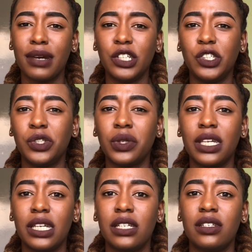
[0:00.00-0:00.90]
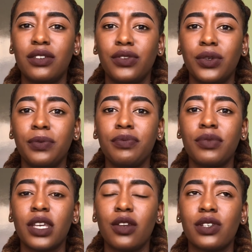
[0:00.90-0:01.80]
my GOE interview.
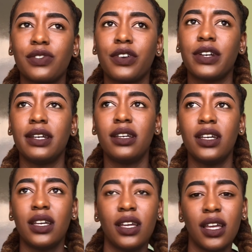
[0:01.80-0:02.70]
It was very,